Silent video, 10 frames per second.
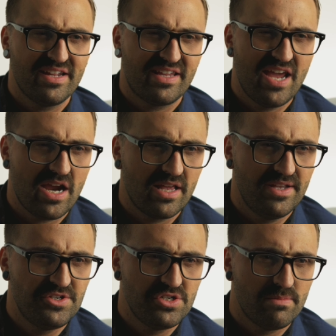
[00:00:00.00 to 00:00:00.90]
a
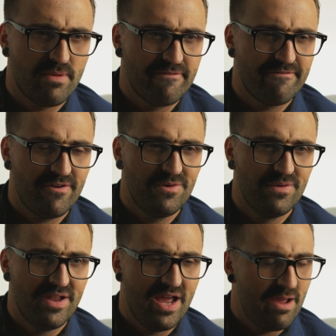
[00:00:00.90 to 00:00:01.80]
calculation on my
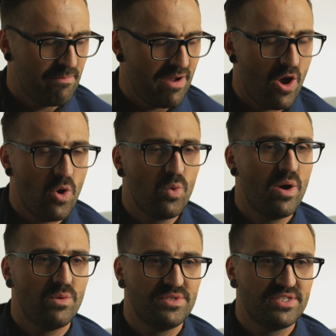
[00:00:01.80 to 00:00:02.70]
phone and my whole
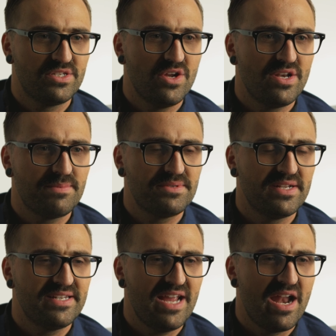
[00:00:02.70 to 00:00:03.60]
world just turned
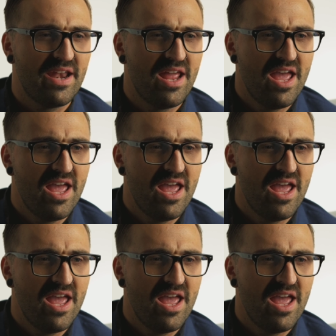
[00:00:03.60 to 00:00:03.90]
upside down.